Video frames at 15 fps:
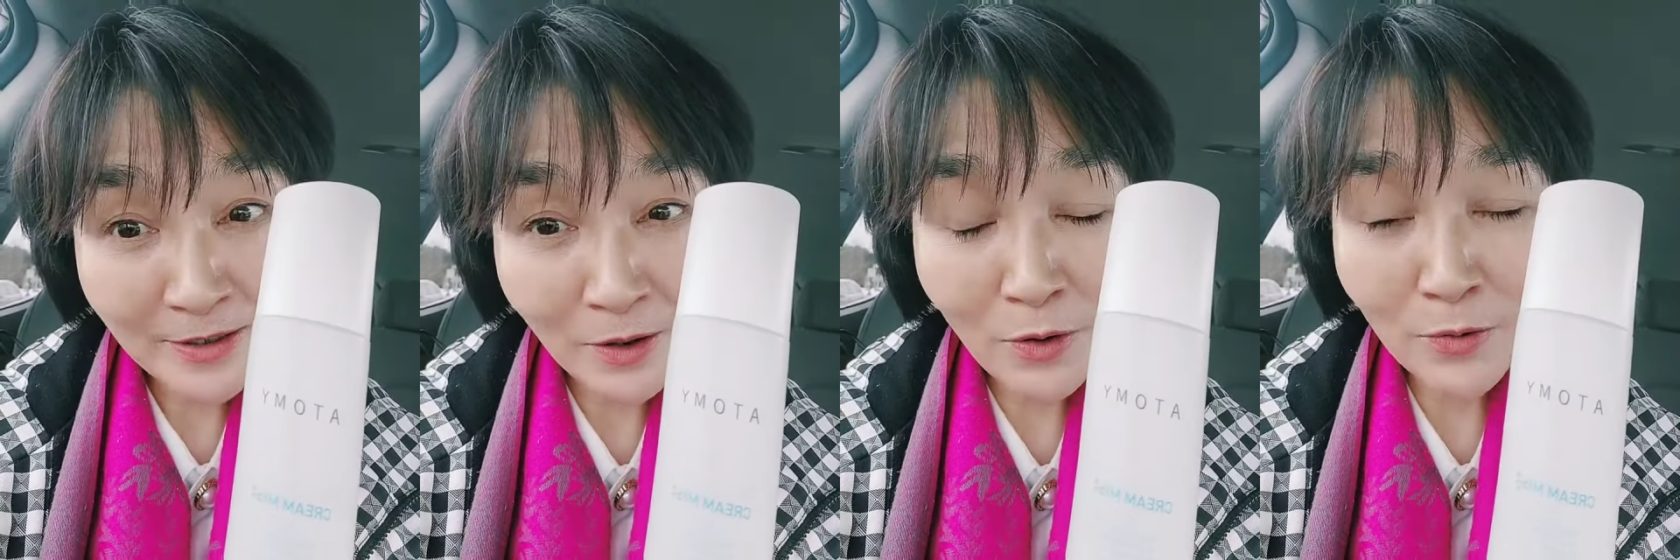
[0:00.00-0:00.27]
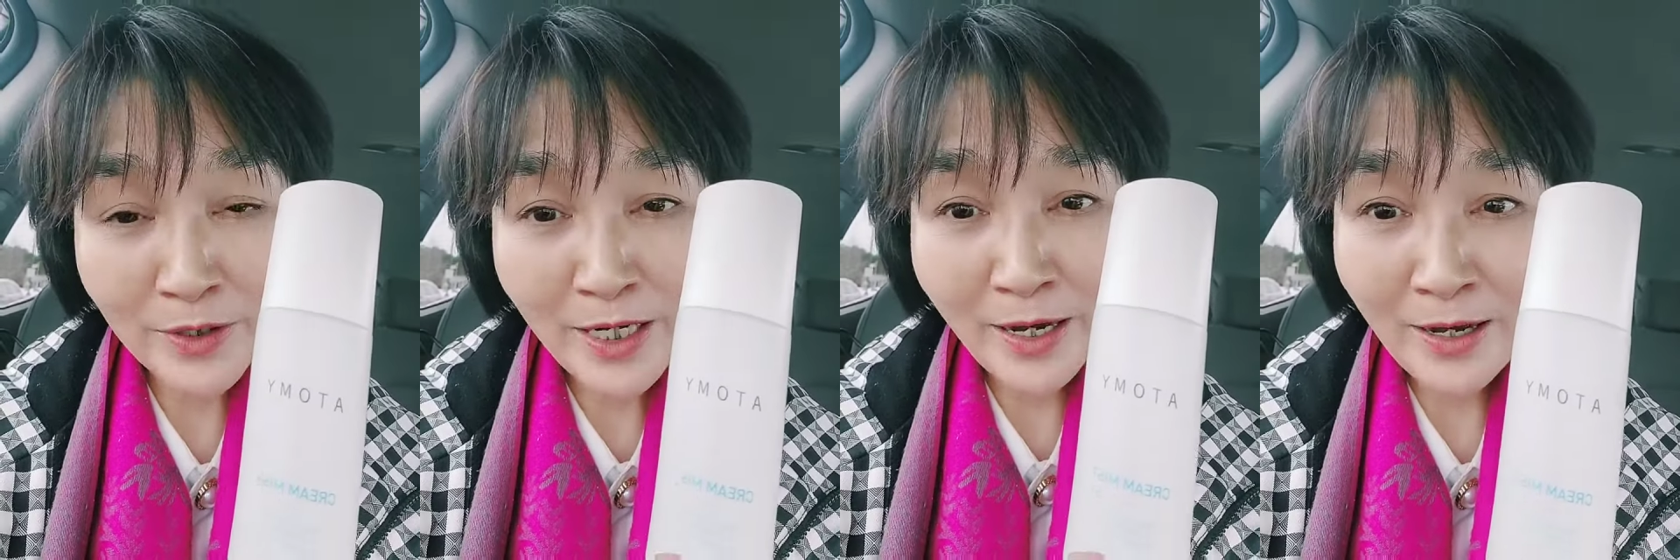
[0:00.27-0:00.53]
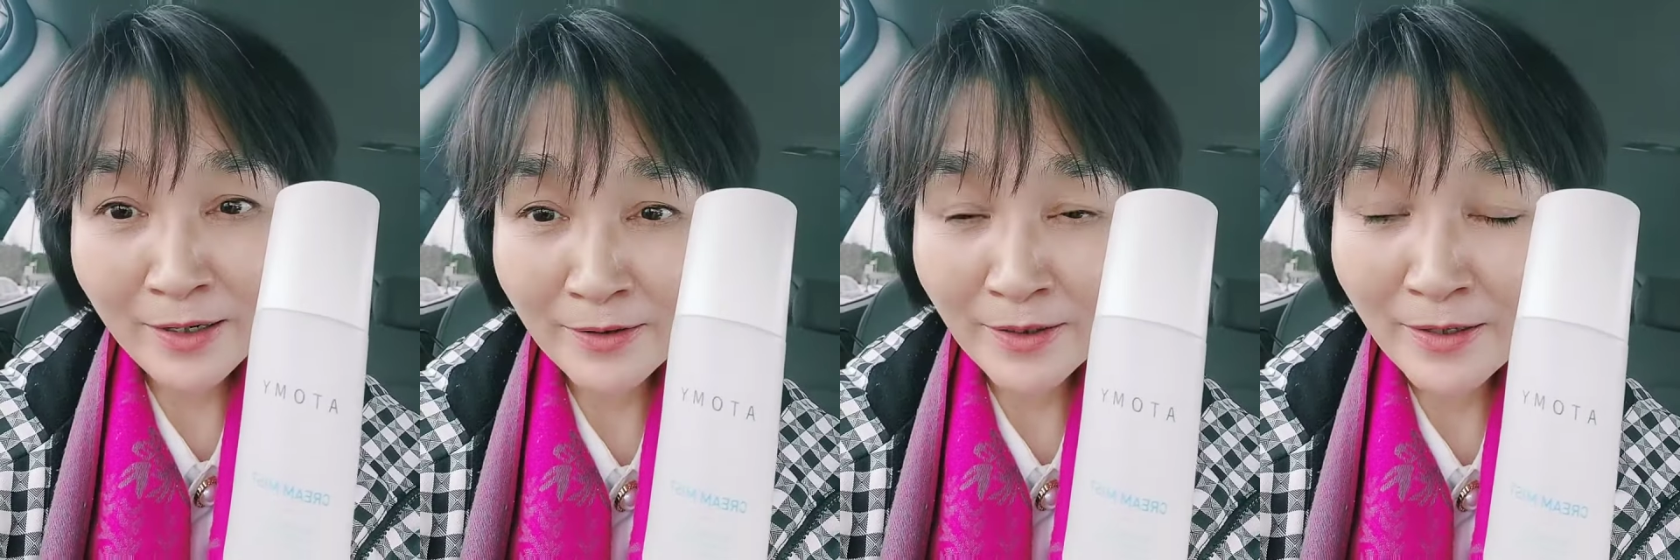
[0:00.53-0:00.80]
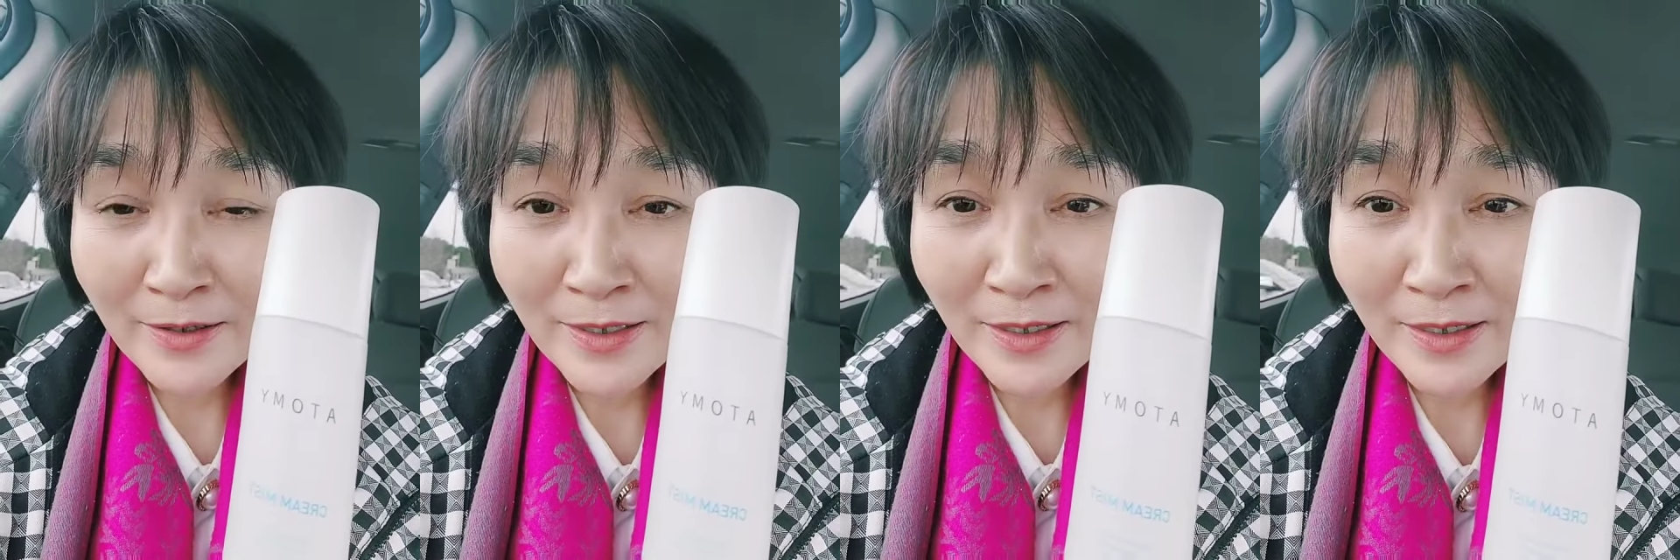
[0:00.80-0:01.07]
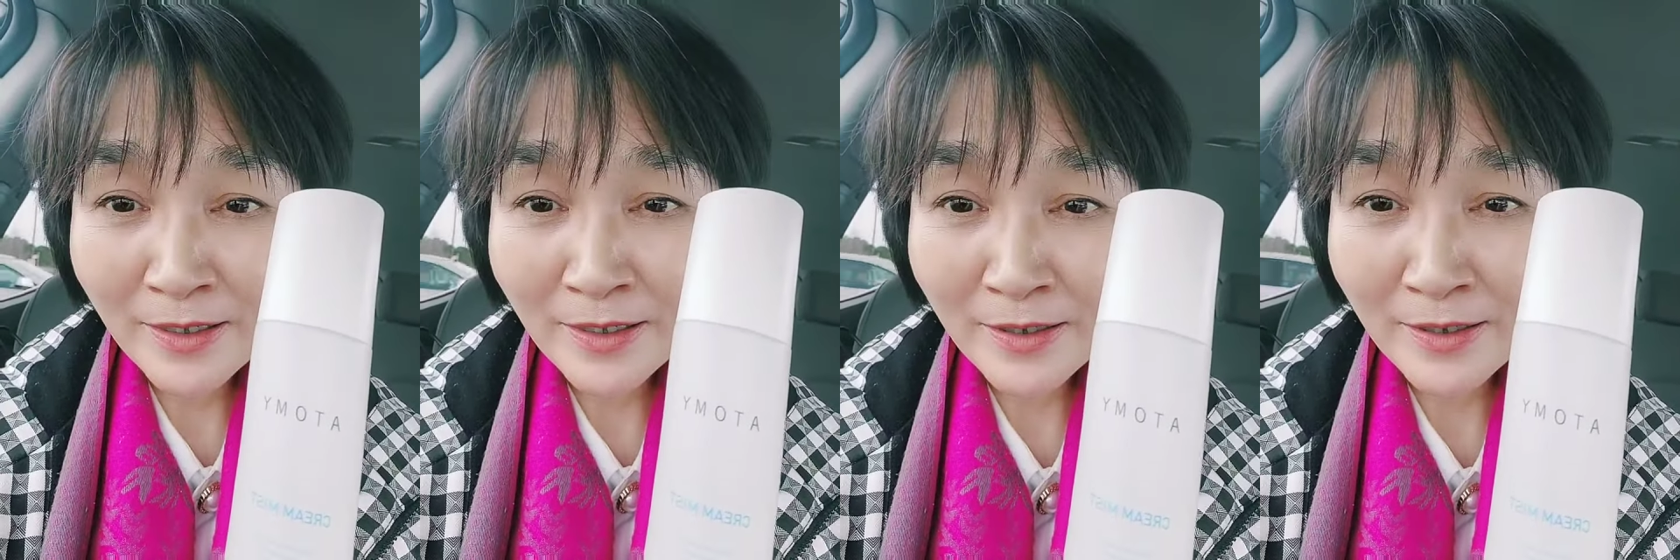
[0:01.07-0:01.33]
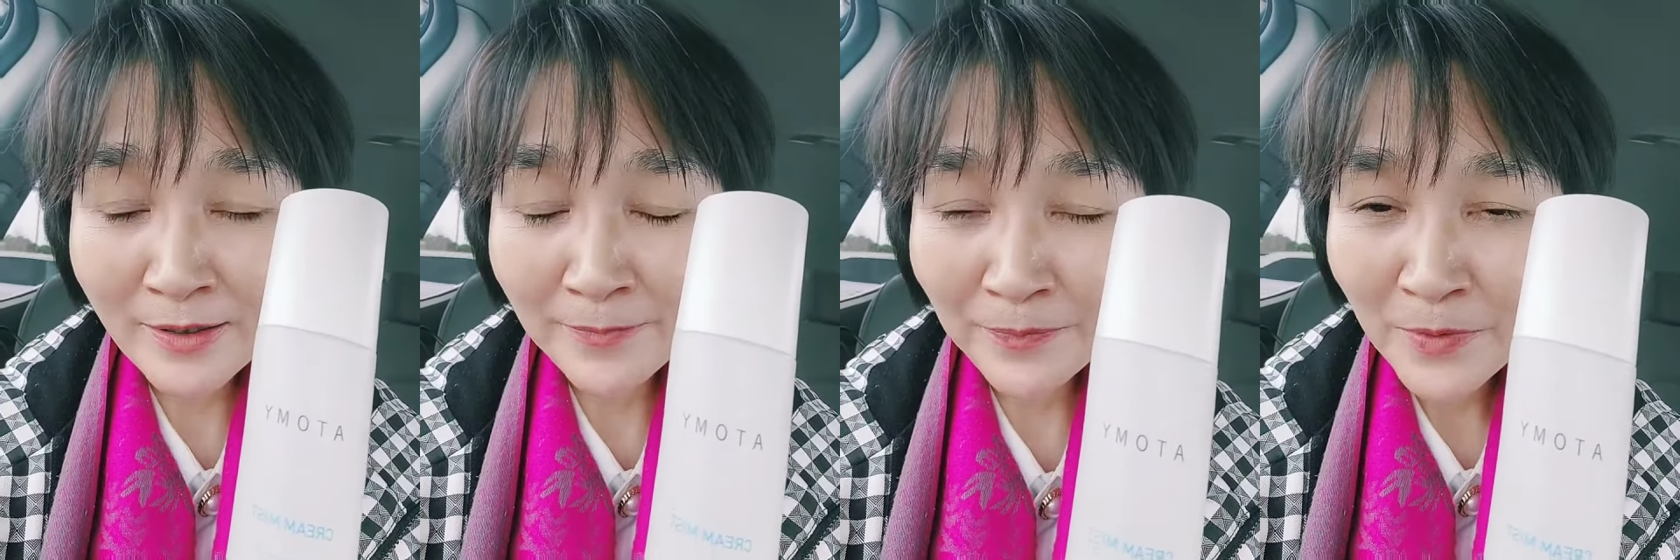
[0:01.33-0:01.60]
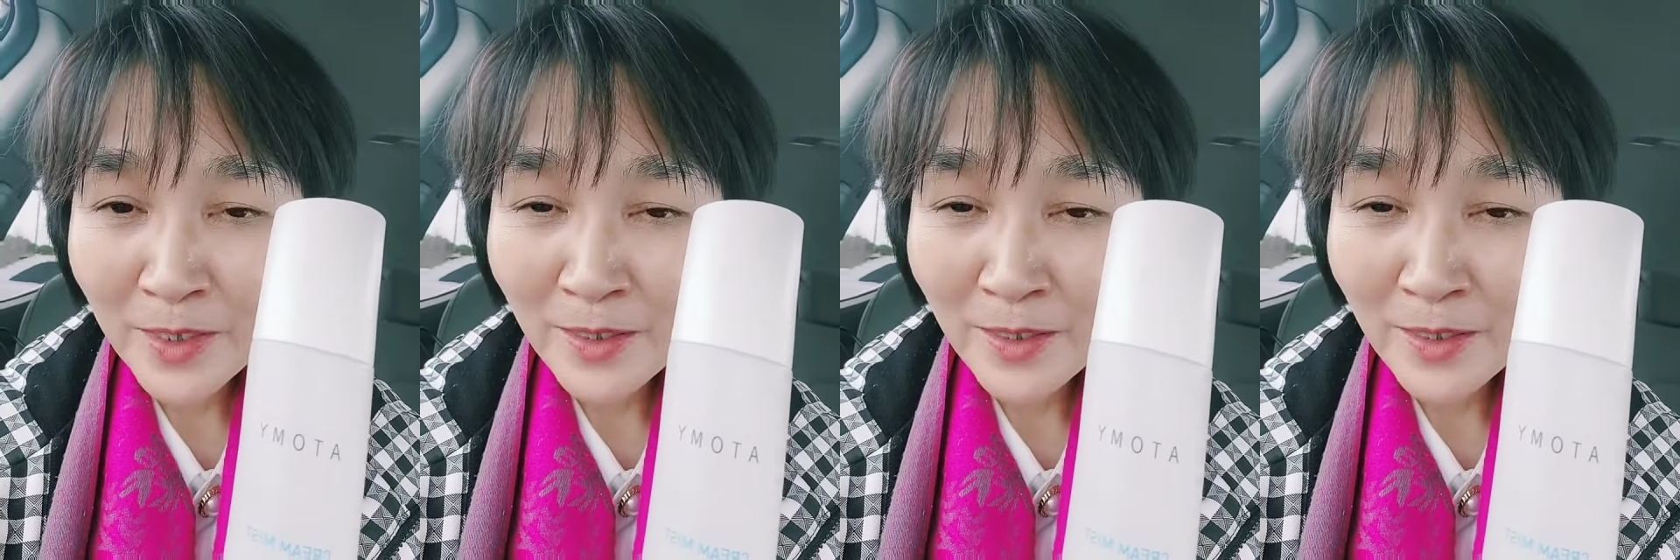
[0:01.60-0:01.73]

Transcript: oh yeah there is like a